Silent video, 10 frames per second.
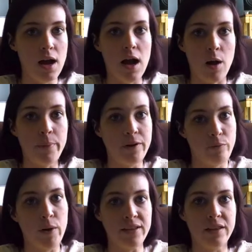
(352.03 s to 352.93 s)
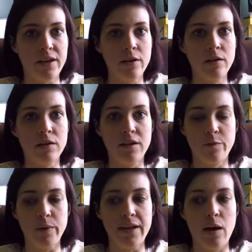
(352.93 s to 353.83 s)
I'll be right there. Give
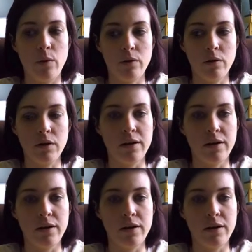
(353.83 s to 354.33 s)
me an hour.